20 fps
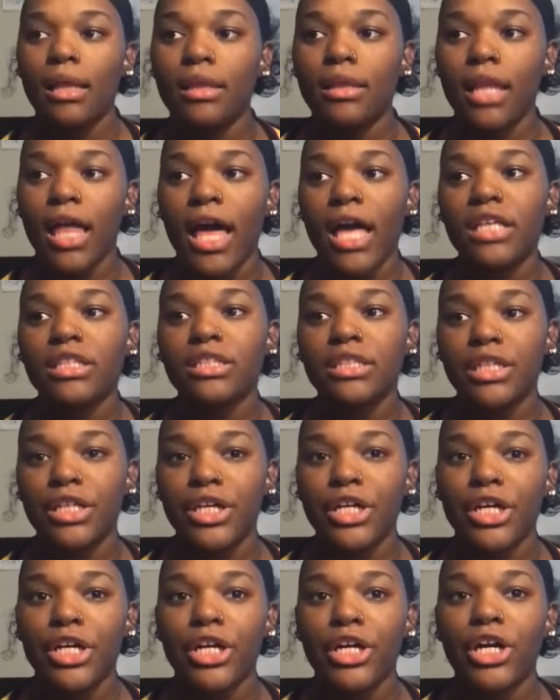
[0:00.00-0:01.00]
Last
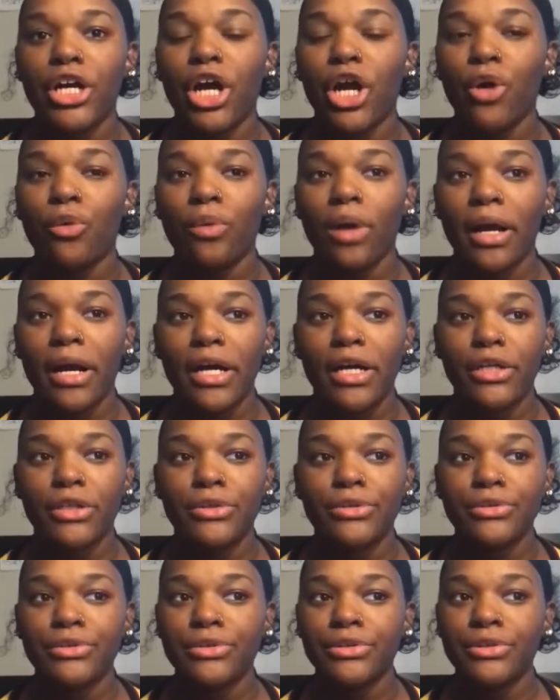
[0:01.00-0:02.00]
year,
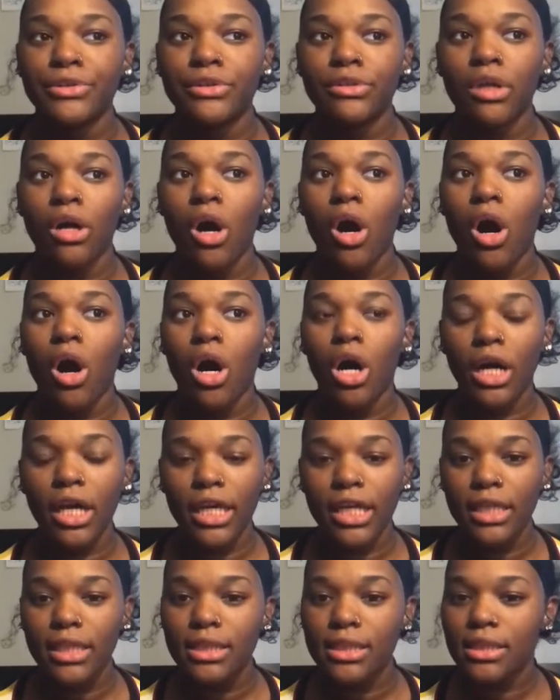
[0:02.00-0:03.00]
around
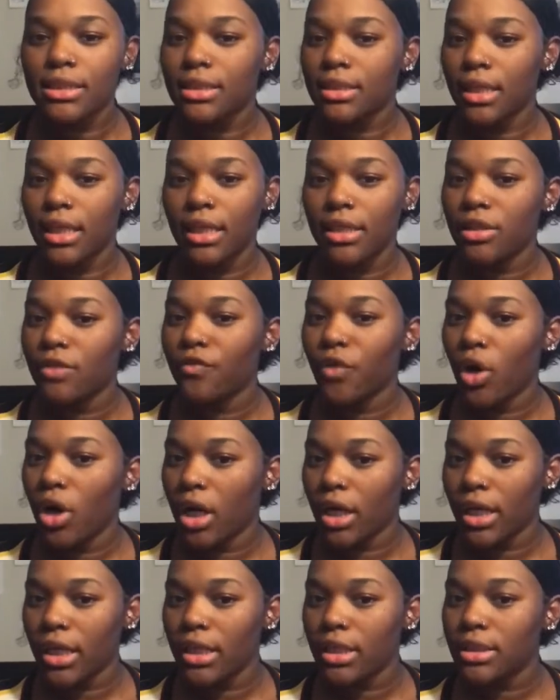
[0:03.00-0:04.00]
August, the end of
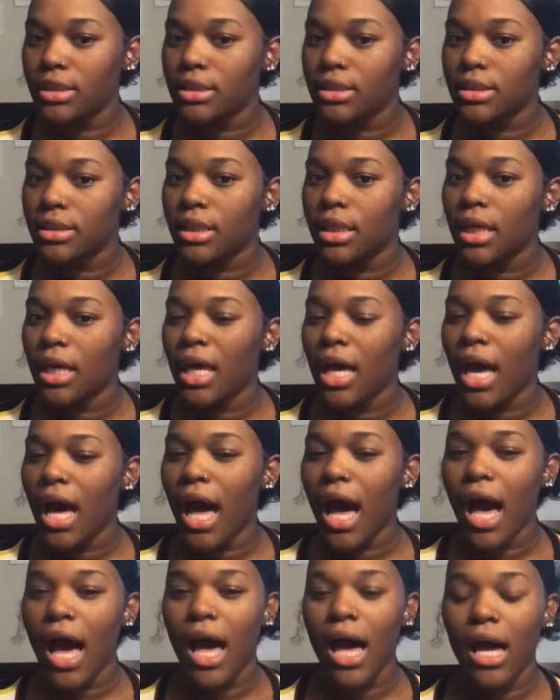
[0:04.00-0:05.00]
August,
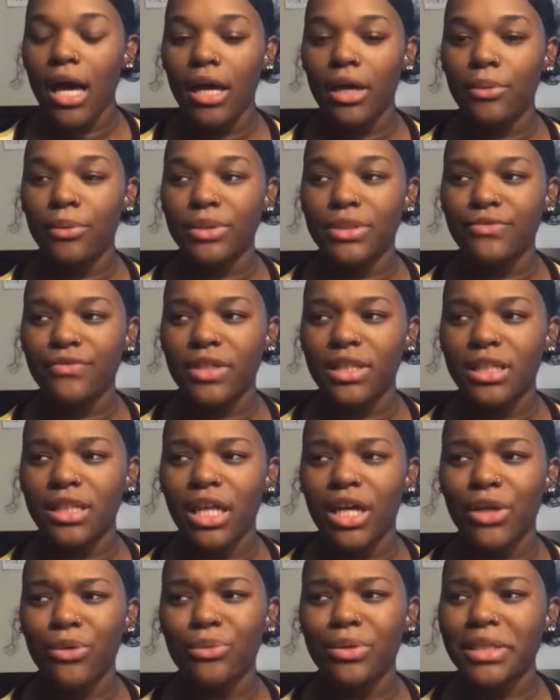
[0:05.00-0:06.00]
I was feeling
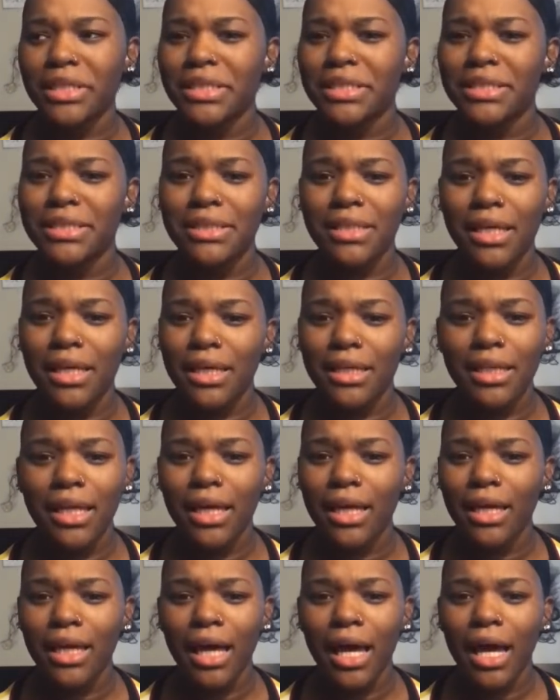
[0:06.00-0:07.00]
like really sick.
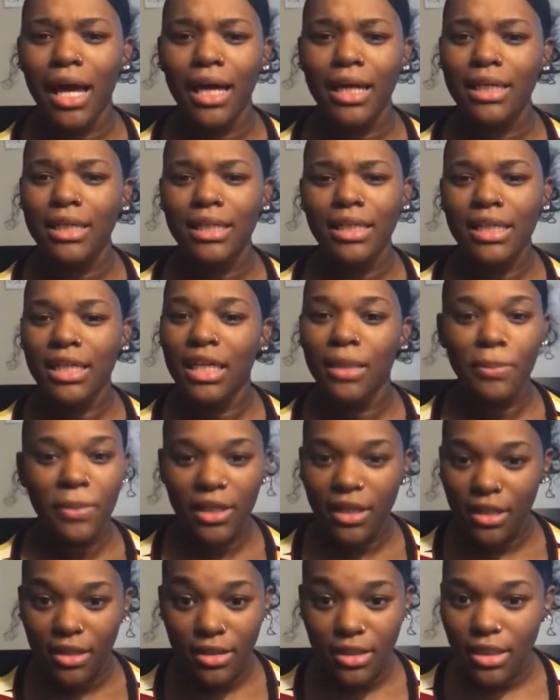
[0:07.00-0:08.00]
Like I couldn't keep
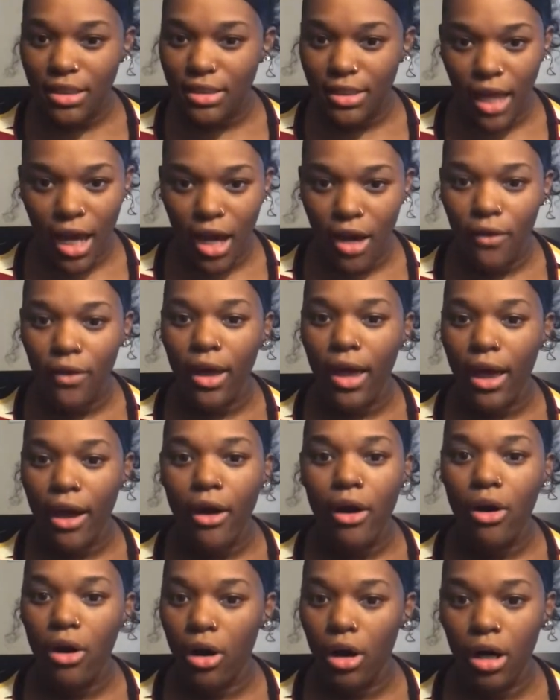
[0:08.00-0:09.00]
anything down at
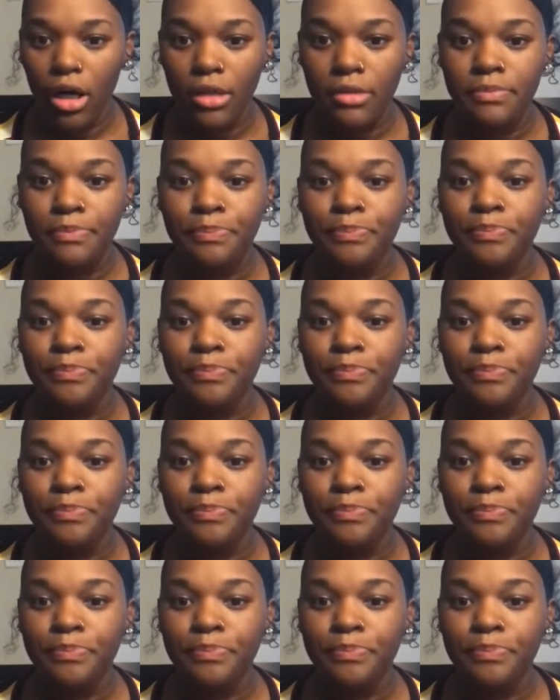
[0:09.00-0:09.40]
all.